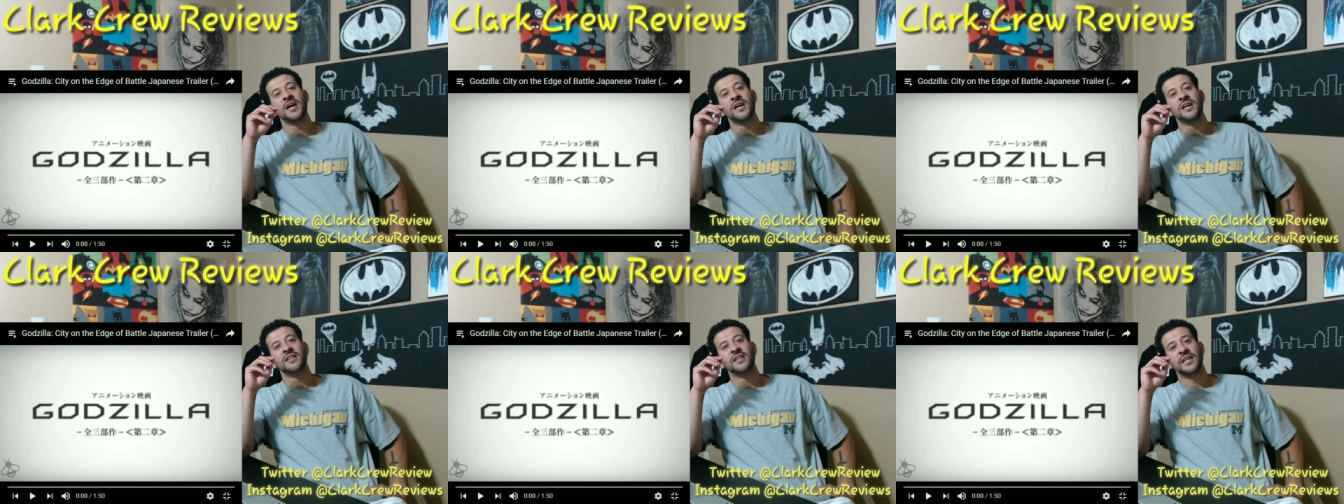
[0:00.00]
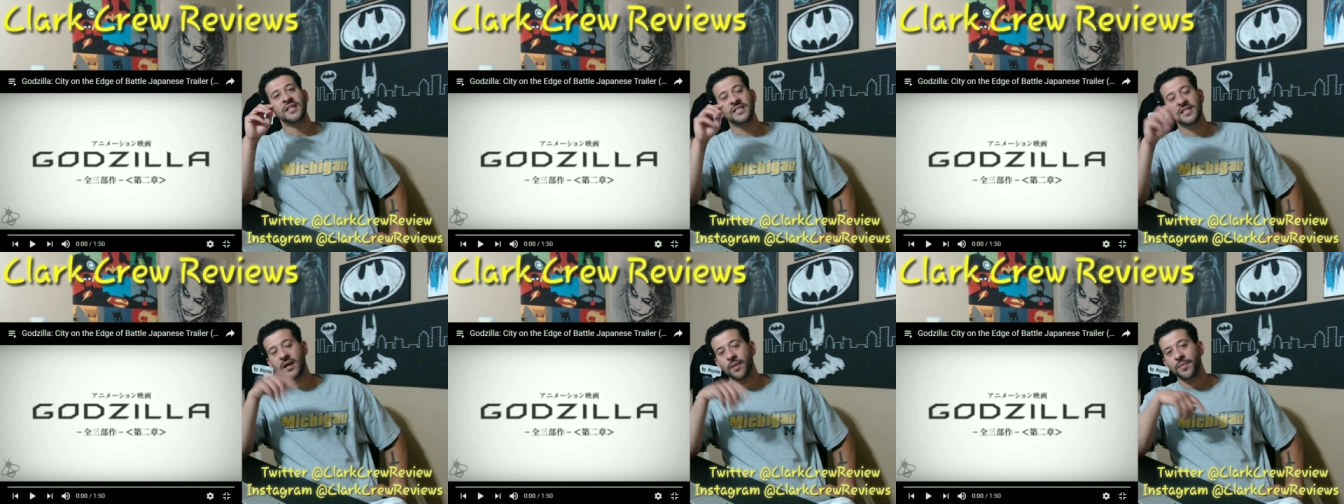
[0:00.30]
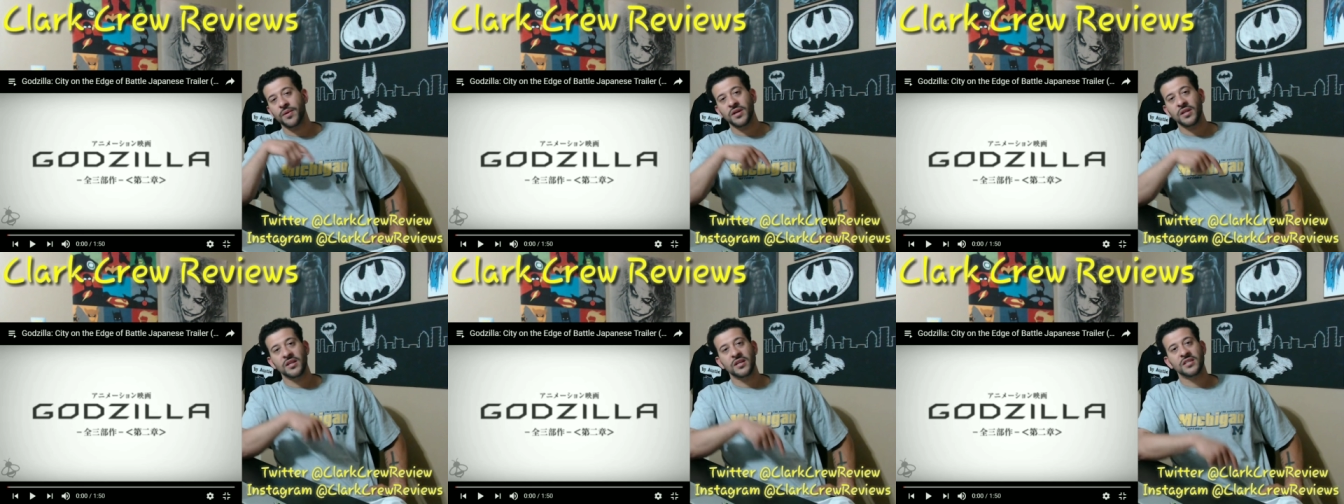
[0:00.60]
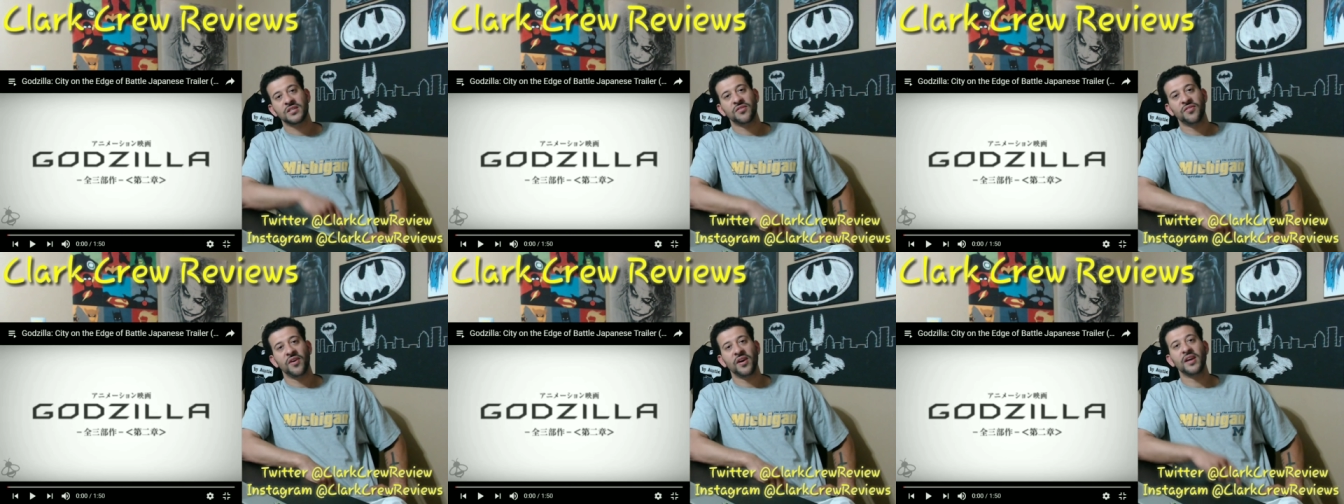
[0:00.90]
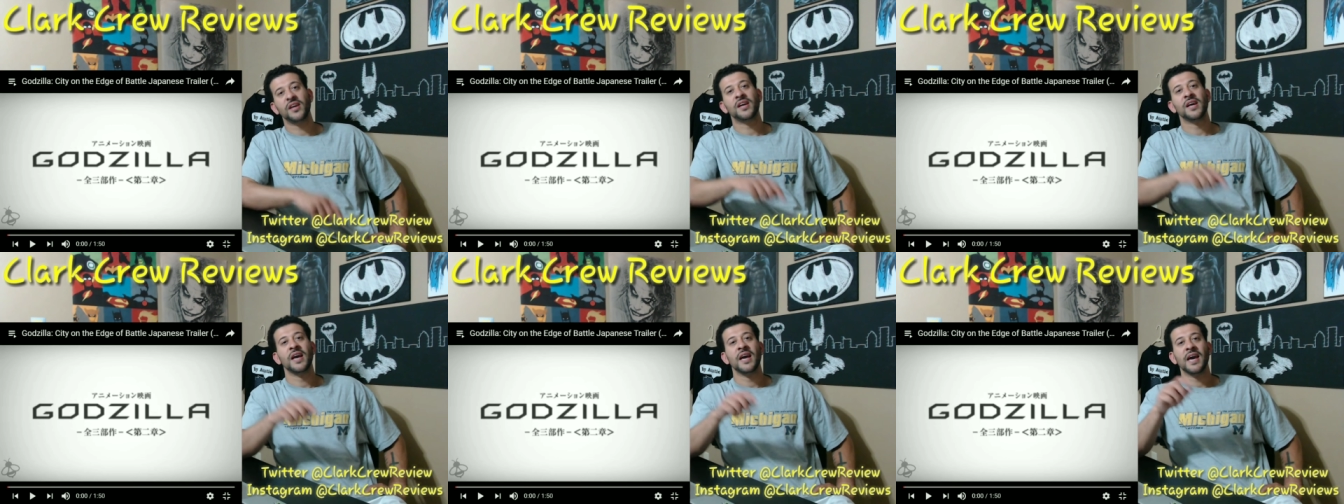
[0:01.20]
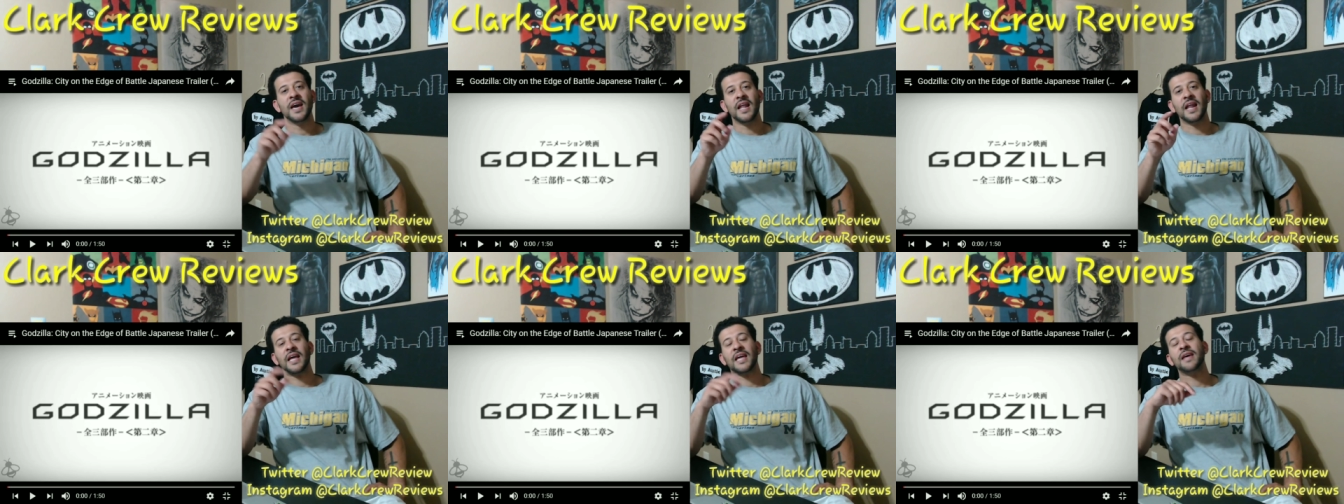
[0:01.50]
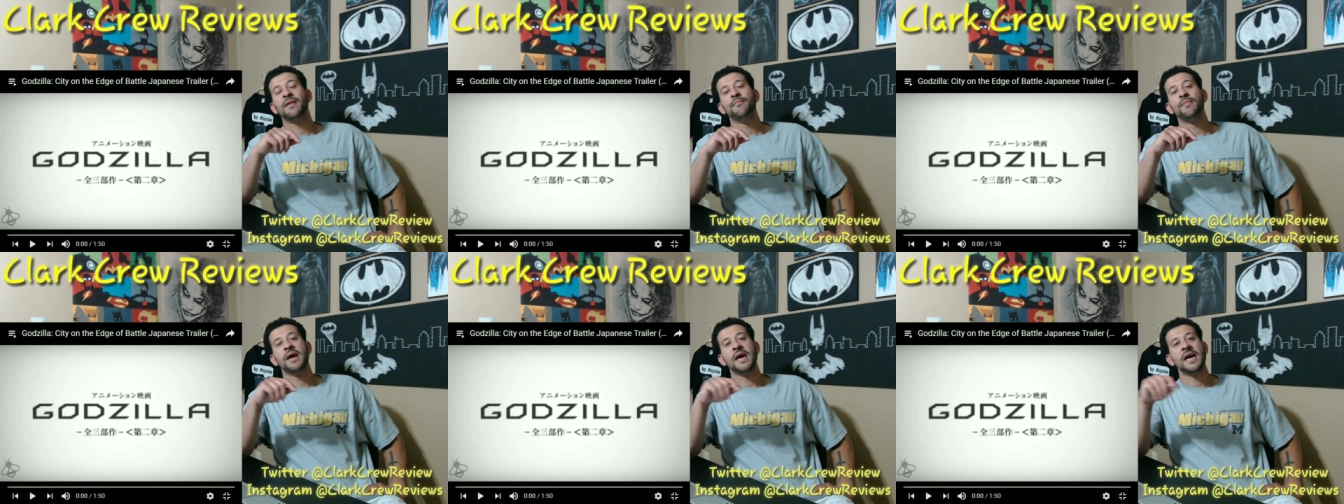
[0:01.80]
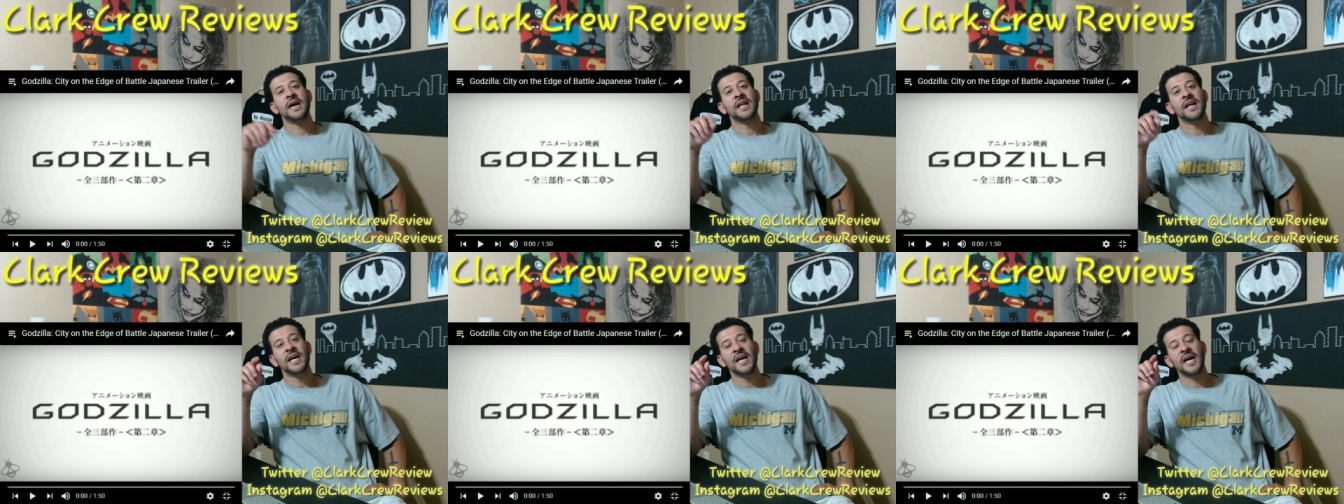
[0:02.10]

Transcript: they tell me it looks fake, and I get mad.